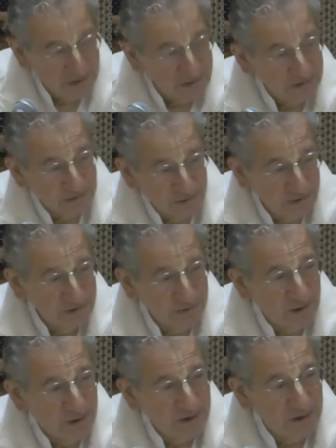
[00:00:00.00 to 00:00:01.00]
I said, Really?
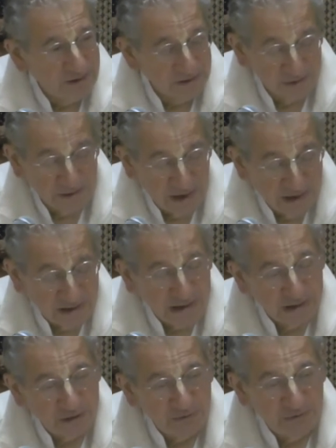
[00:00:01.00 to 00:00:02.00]
Why not? Said,
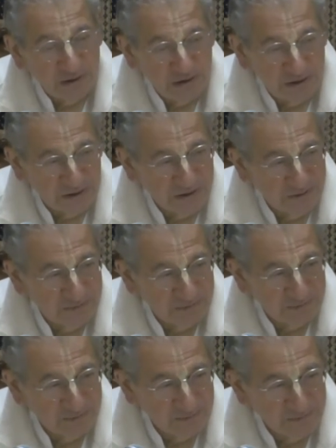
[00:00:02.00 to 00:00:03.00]
She's a vegan.
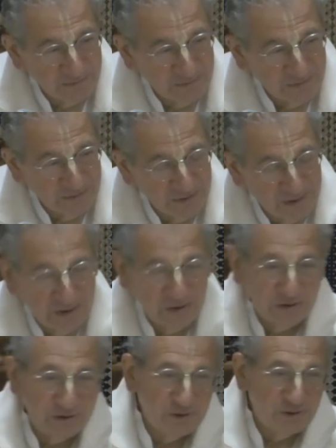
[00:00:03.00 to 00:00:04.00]
And I
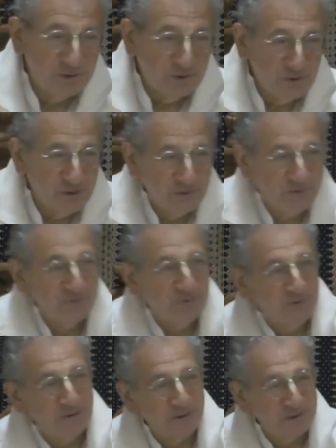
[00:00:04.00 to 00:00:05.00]
looked at the daughter, and the
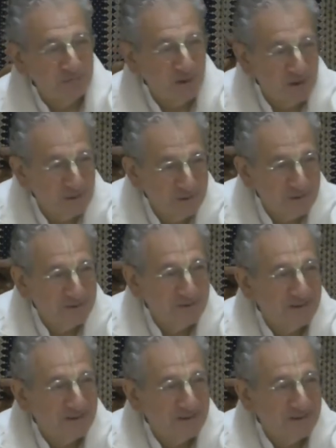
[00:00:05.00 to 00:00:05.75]
daughter smiled.